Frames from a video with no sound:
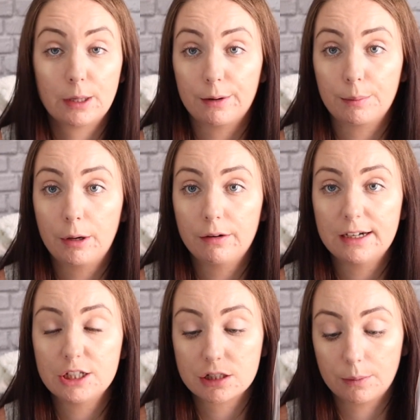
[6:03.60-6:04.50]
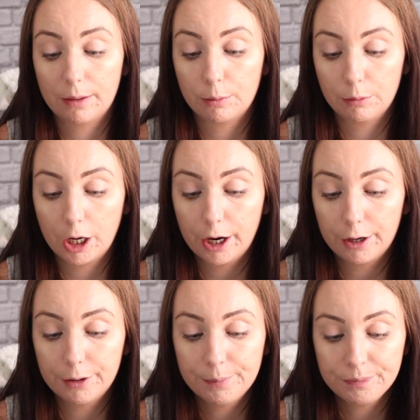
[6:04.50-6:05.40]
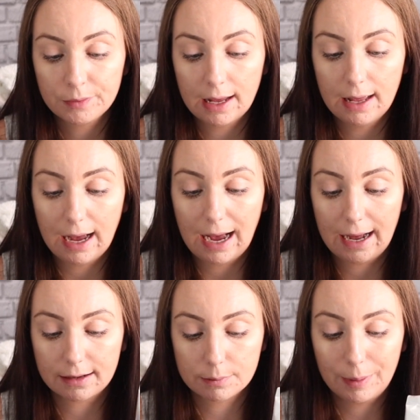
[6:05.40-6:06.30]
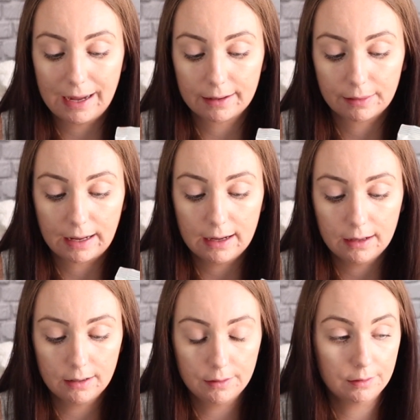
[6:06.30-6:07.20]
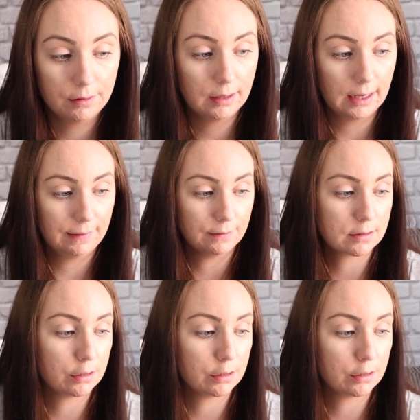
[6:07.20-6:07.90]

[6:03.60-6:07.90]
banana porridge, so I will know, and pack that in the